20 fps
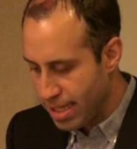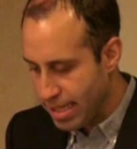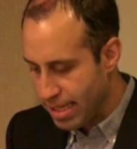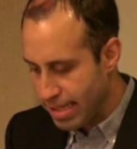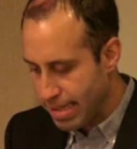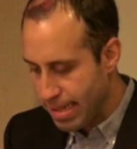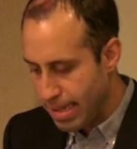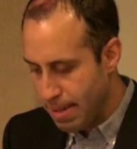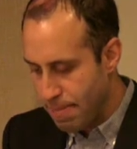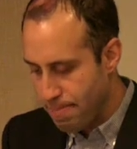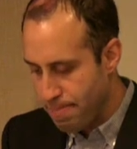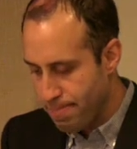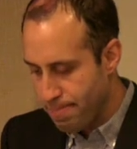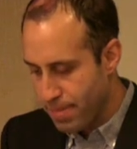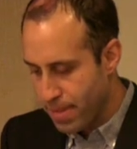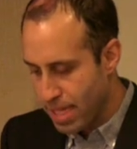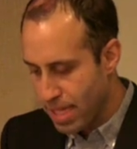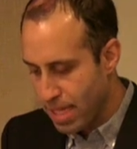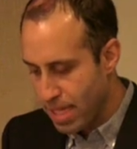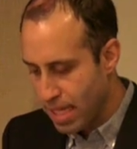D.C.
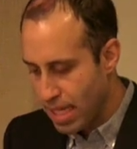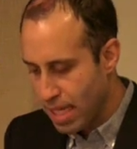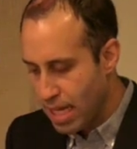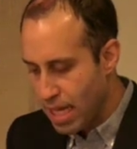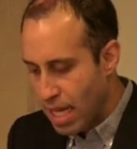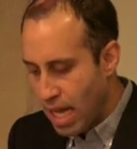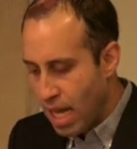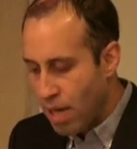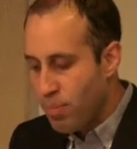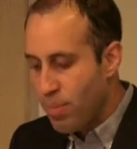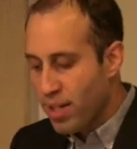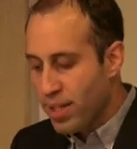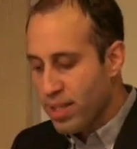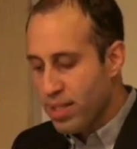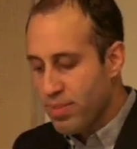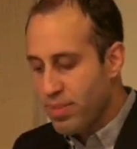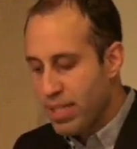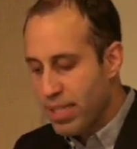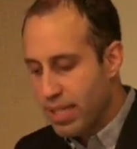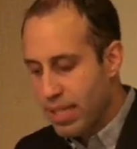
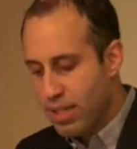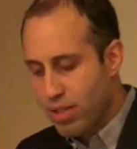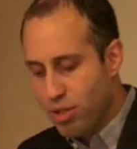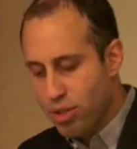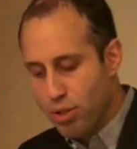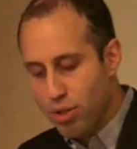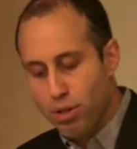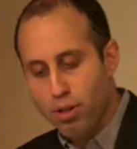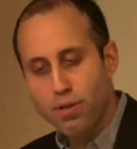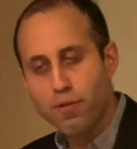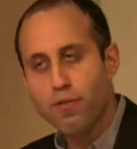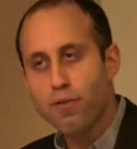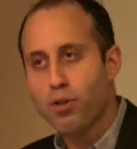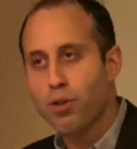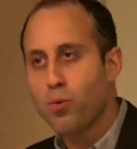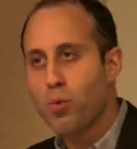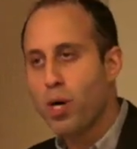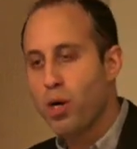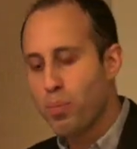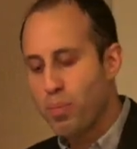Al-Maghribi's concern for
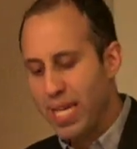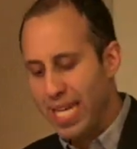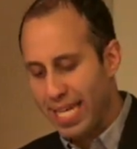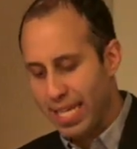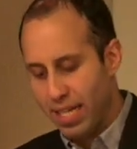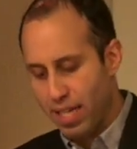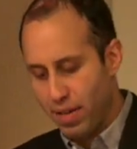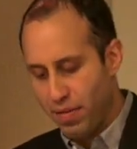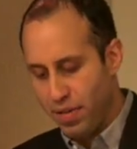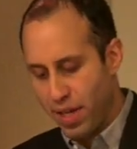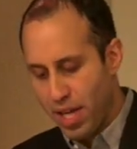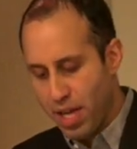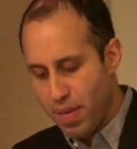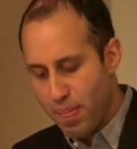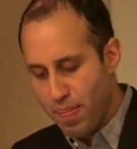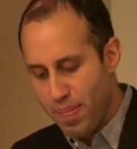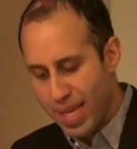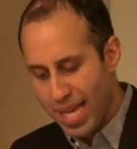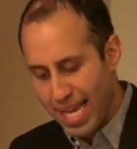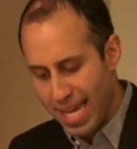the well-being of
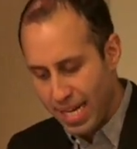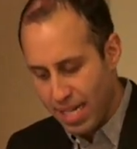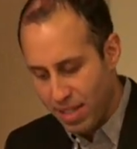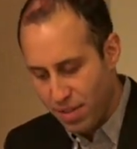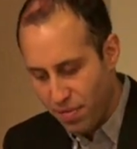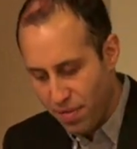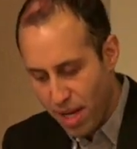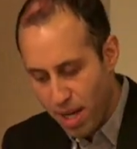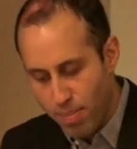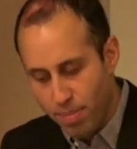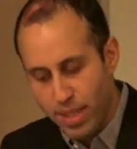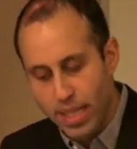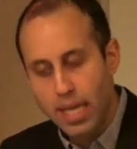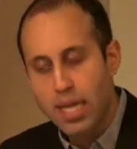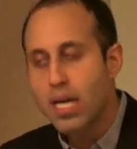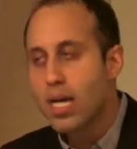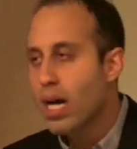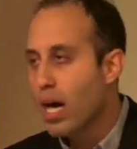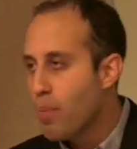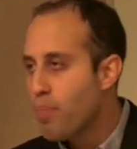him and his family
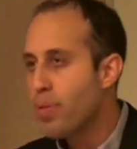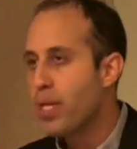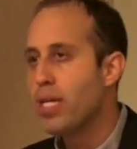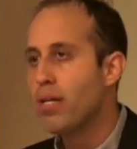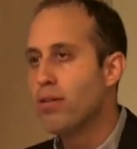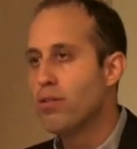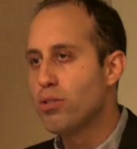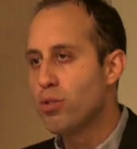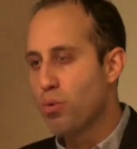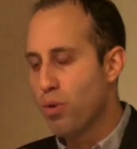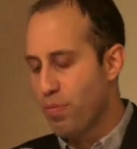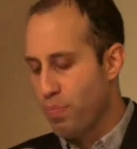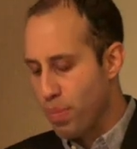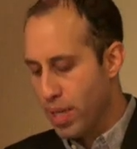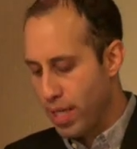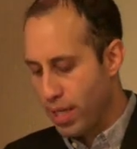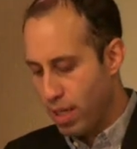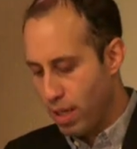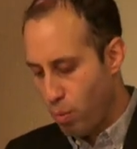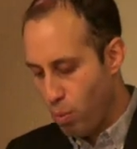appeared to have
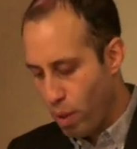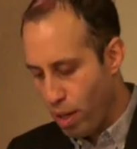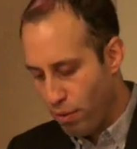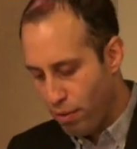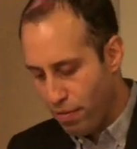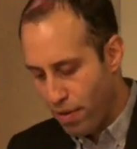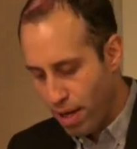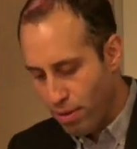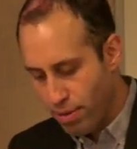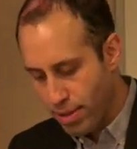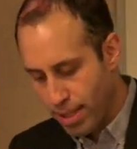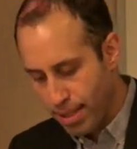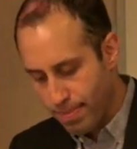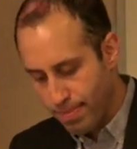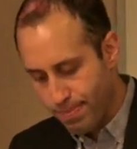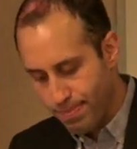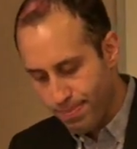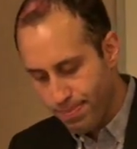been well-founded.